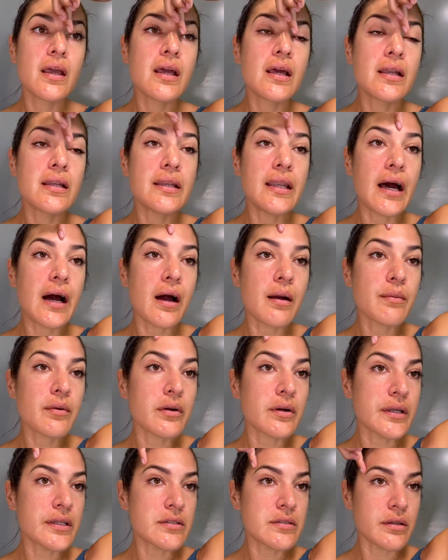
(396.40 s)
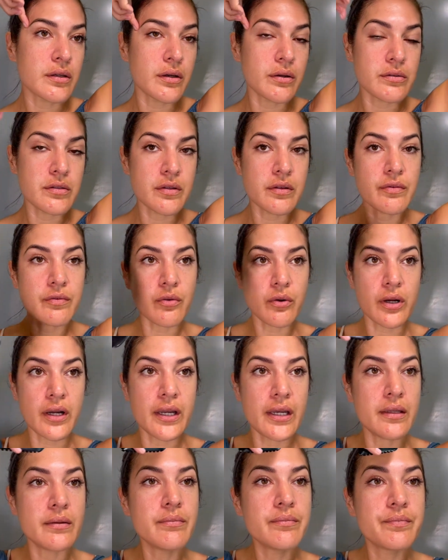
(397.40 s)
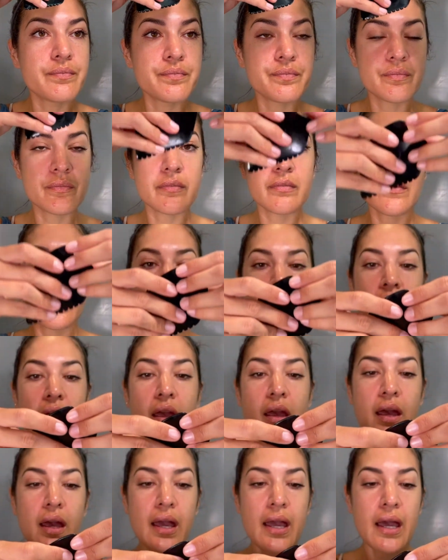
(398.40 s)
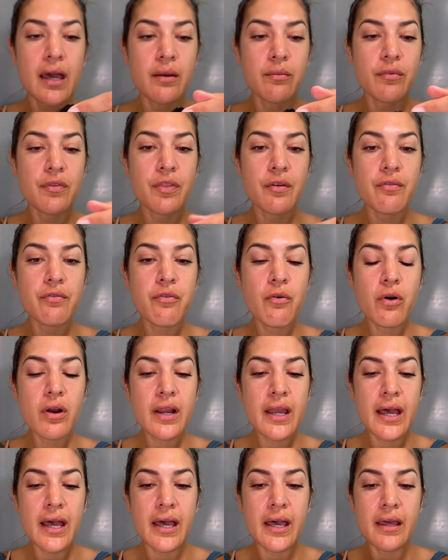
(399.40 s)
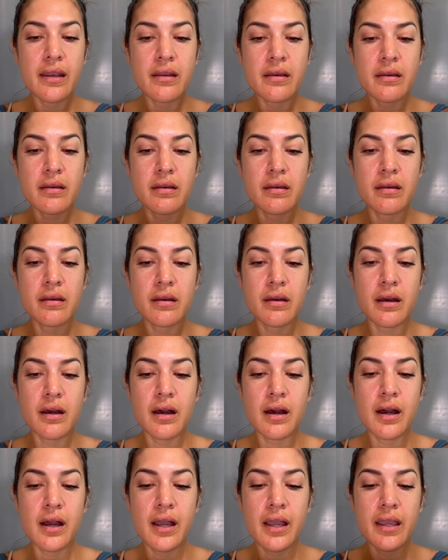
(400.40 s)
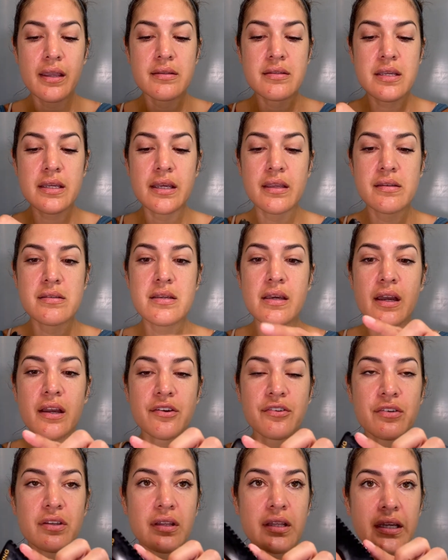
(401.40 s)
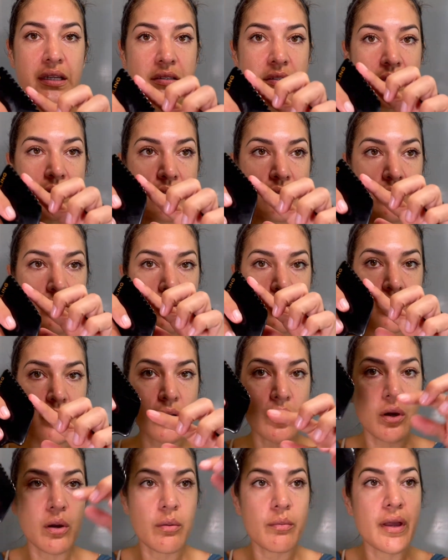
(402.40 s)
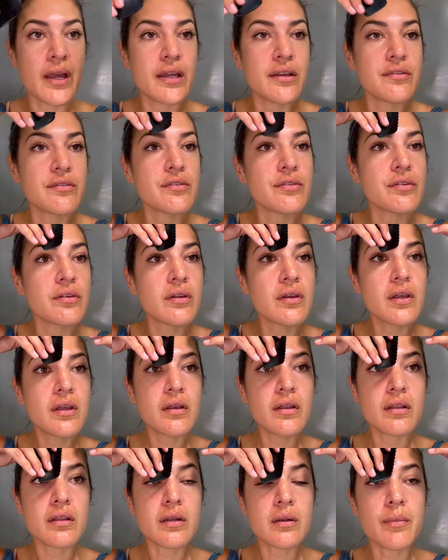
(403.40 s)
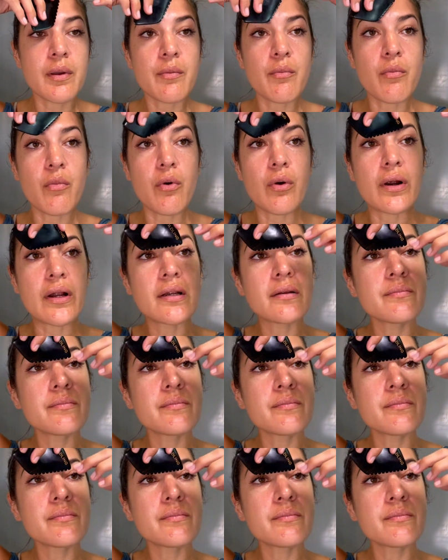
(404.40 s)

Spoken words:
Now I'm going to go to the forehead. And with the forehead, I tend to actually like to do the comb edge a little bit more.